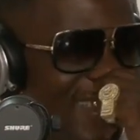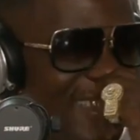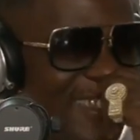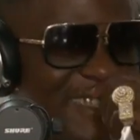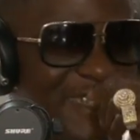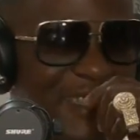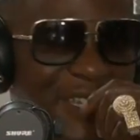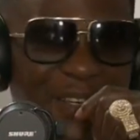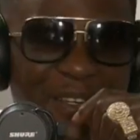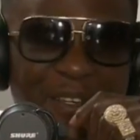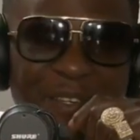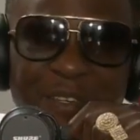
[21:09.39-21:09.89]

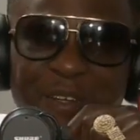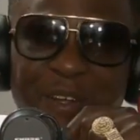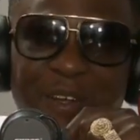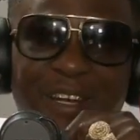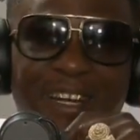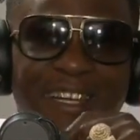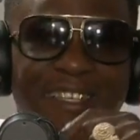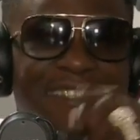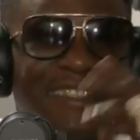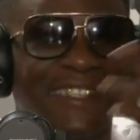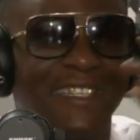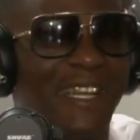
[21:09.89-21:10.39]
So
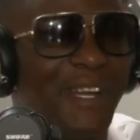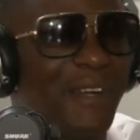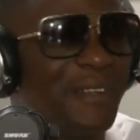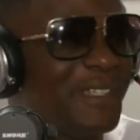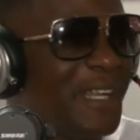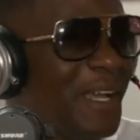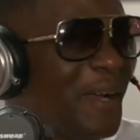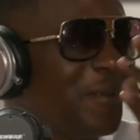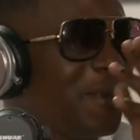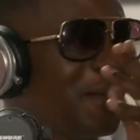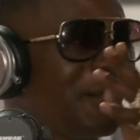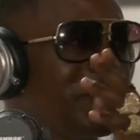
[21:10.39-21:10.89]
that's
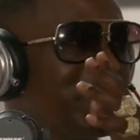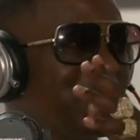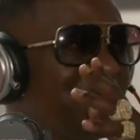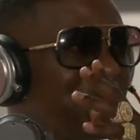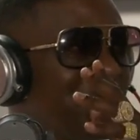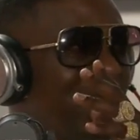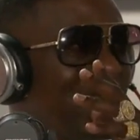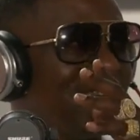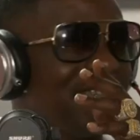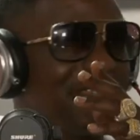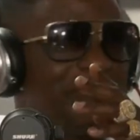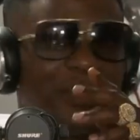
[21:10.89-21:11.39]
what it was
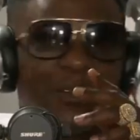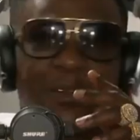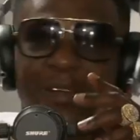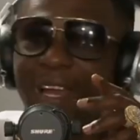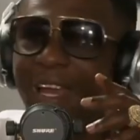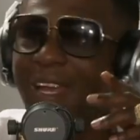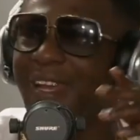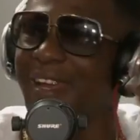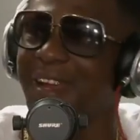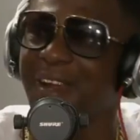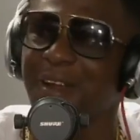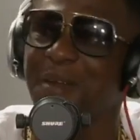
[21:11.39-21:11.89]
based on.
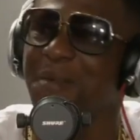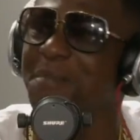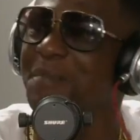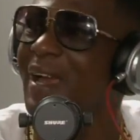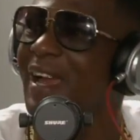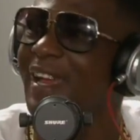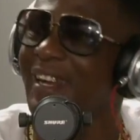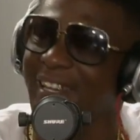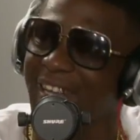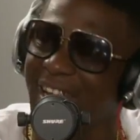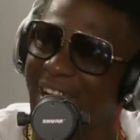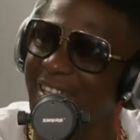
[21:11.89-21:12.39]
Like
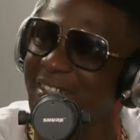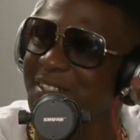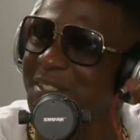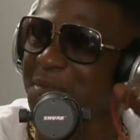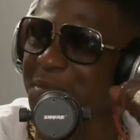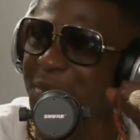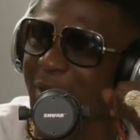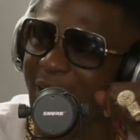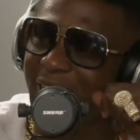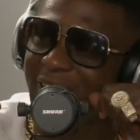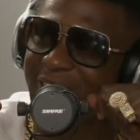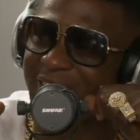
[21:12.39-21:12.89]
everybody got
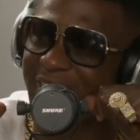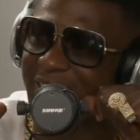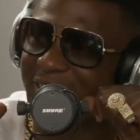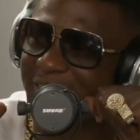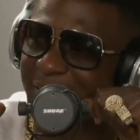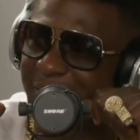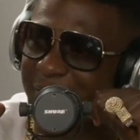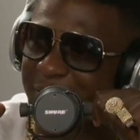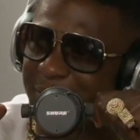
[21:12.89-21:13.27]
some ratchet in them.